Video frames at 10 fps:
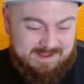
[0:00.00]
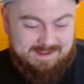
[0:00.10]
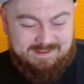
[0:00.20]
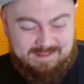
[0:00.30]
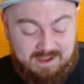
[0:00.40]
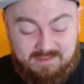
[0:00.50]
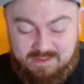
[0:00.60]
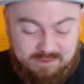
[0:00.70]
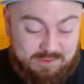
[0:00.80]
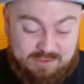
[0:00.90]
I
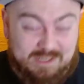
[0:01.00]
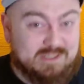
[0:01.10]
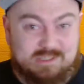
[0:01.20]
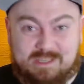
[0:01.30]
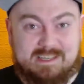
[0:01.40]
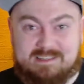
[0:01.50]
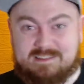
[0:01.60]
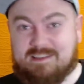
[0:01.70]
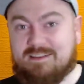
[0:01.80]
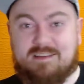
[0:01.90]
think the restrictions are here to
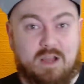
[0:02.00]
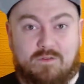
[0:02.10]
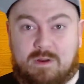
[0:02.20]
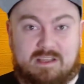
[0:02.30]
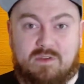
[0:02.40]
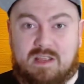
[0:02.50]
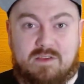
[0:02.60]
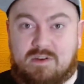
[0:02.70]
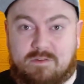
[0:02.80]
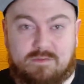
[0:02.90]
stay. The government,
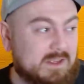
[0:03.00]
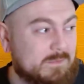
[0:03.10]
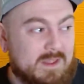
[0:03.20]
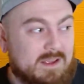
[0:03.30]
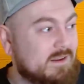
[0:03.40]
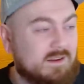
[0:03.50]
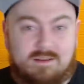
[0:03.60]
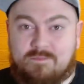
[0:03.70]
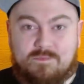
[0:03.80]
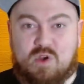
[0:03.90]
even if like
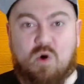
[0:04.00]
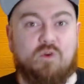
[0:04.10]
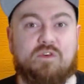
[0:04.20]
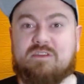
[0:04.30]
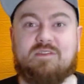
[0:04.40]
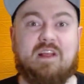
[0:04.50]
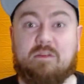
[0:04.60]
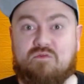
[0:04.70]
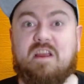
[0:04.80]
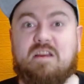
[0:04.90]
COVID,
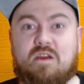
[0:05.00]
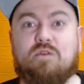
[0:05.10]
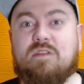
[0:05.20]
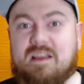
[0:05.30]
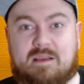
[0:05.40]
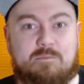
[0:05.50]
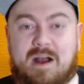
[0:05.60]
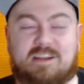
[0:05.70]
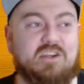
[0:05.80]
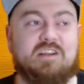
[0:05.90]
like right now, like
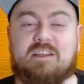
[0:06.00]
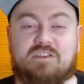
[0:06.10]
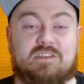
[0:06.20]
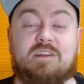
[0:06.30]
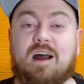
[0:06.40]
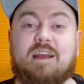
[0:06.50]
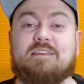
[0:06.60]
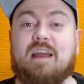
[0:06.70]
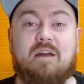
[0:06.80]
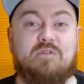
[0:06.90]
magically just
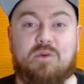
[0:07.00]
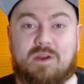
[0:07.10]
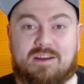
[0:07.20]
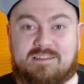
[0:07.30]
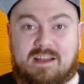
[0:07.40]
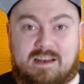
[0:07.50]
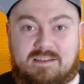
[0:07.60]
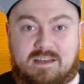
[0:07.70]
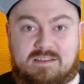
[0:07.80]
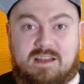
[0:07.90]
died everywhere and didn't
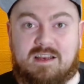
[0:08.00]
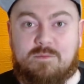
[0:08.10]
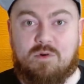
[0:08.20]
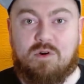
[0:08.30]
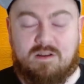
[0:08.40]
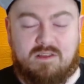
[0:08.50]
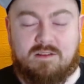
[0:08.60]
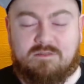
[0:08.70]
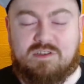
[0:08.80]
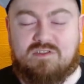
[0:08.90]
exist anymore,
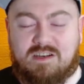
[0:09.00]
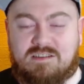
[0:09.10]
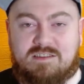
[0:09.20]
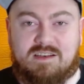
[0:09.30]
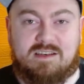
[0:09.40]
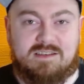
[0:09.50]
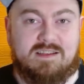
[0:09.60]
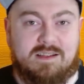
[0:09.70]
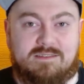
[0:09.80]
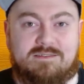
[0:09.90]
the restrictions are here to
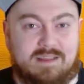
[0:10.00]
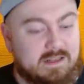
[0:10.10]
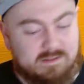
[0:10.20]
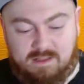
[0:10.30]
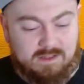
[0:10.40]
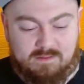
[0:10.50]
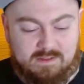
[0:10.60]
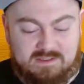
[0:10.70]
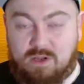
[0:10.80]
stay. Like they see all